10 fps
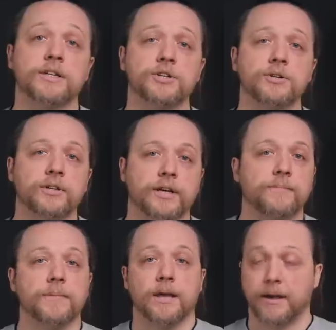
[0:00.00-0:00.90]

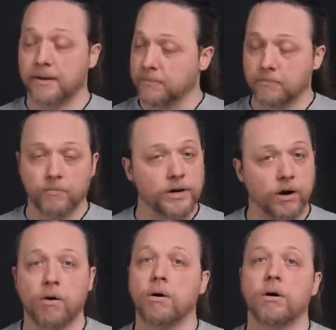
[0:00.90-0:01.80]
Additionally, and we
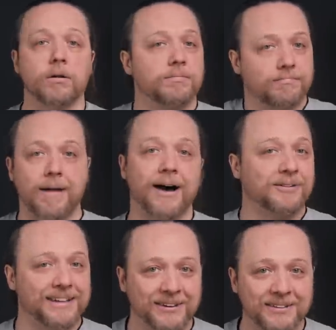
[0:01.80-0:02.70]
are all
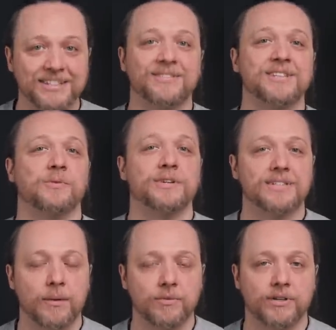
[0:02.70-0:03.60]
mildly guilty of this at one
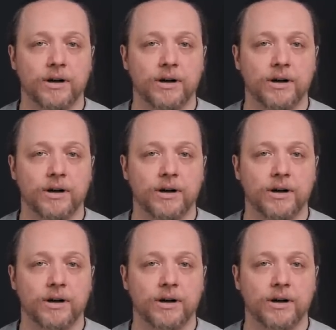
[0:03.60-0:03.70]
time or